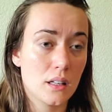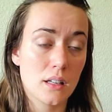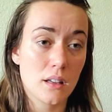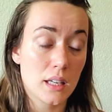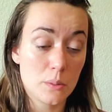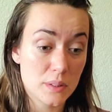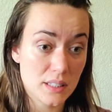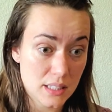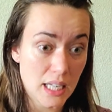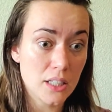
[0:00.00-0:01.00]
he was in
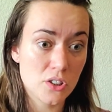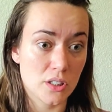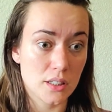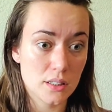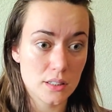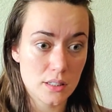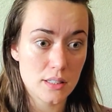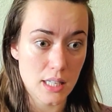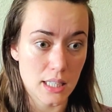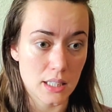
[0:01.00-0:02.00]
danger
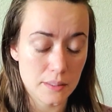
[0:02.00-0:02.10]
then.